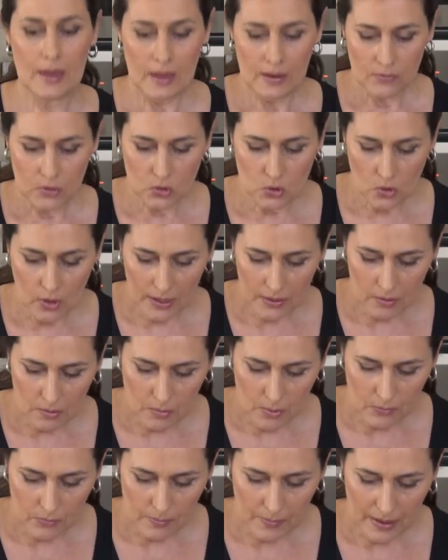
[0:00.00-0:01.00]
If you try to
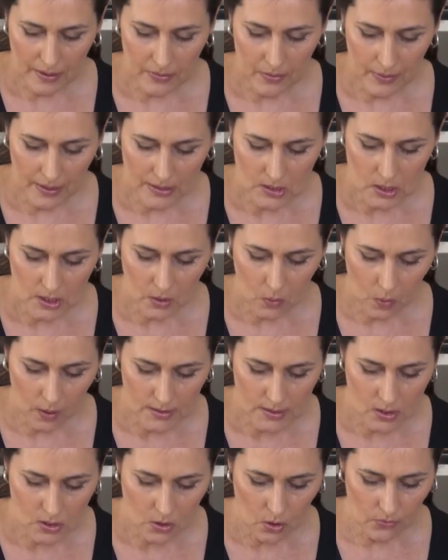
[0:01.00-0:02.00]
remove them now, they're actually
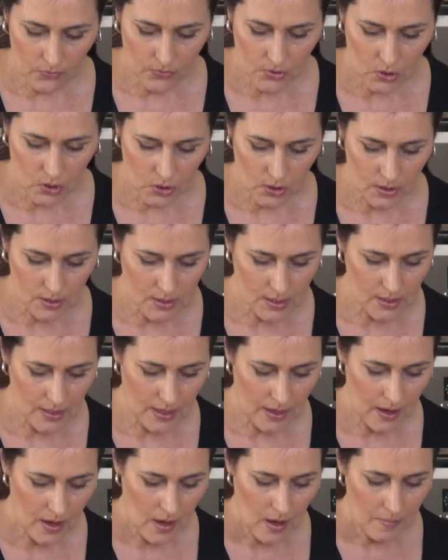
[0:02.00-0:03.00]
quite soft, as you can
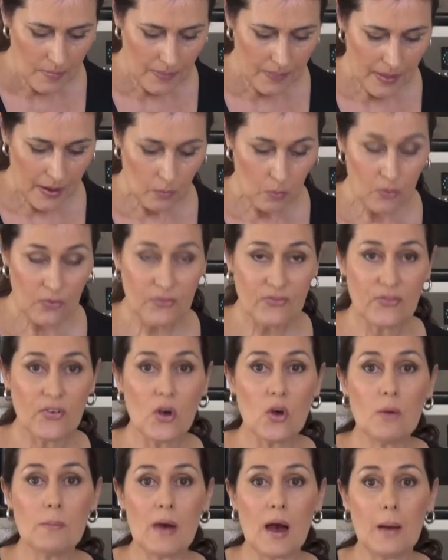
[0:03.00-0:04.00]
see, but they will
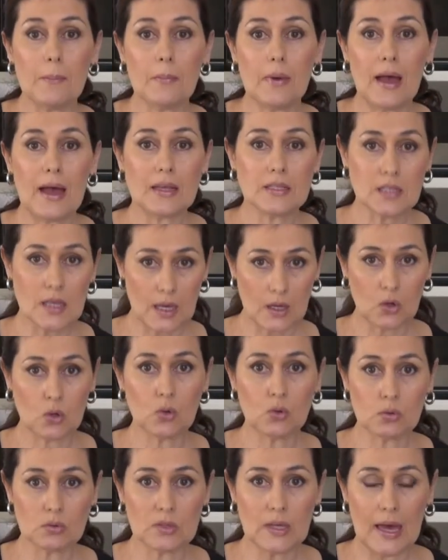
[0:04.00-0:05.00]
firm up as they
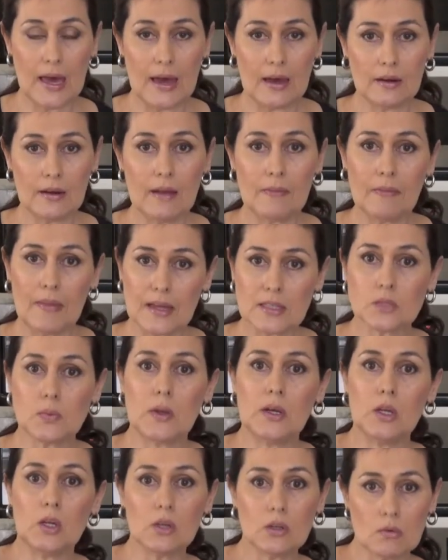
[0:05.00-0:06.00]
cool down, and that's
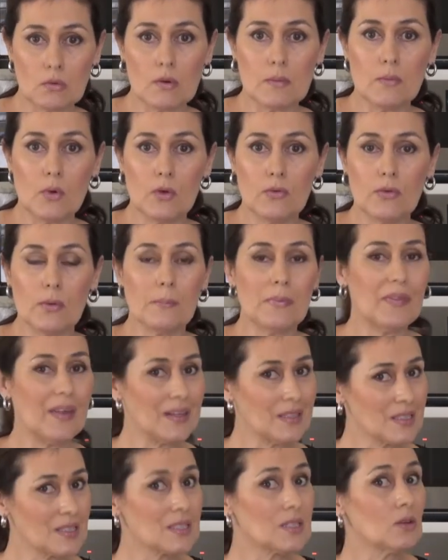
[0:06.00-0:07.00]
when you can remove them, but
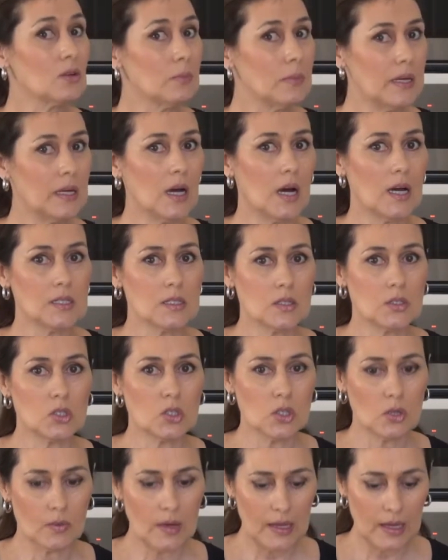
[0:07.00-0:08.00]
they'll still be nice and
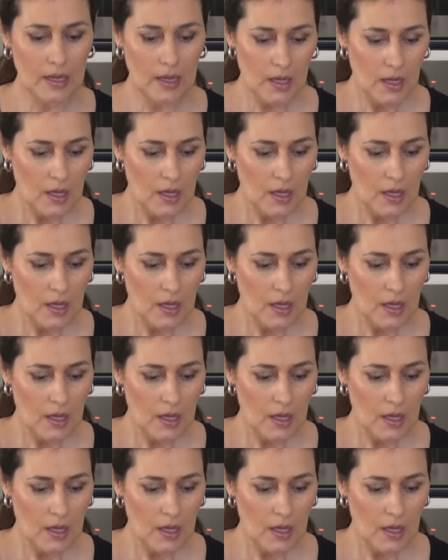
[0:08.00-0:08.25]
chewy.